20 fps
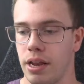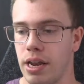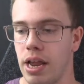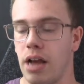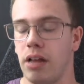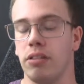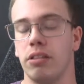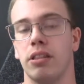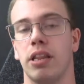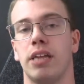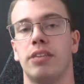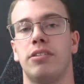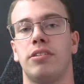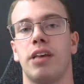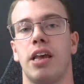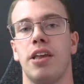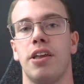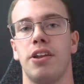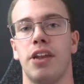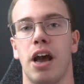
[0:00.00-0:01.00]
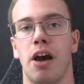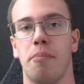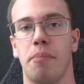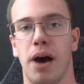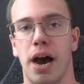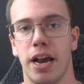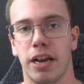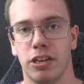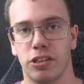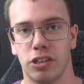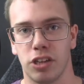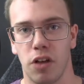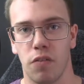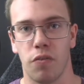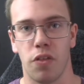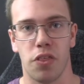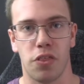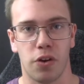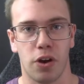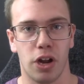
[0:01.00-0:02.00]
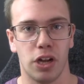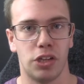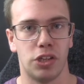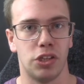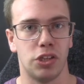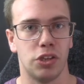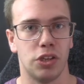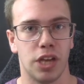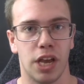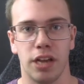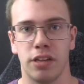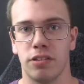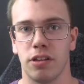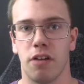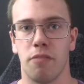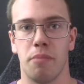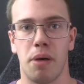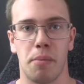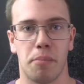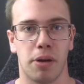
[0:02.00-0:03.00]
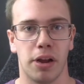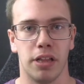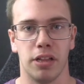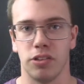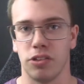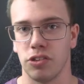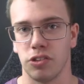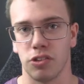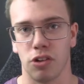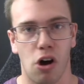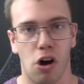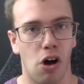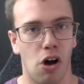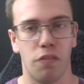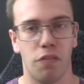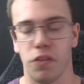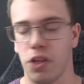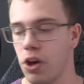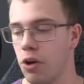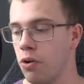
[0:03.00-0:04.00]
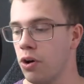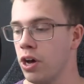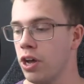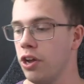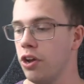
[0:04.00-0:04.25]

Now, let's say you now buy yourself the 32 gigs of memory. This is all new.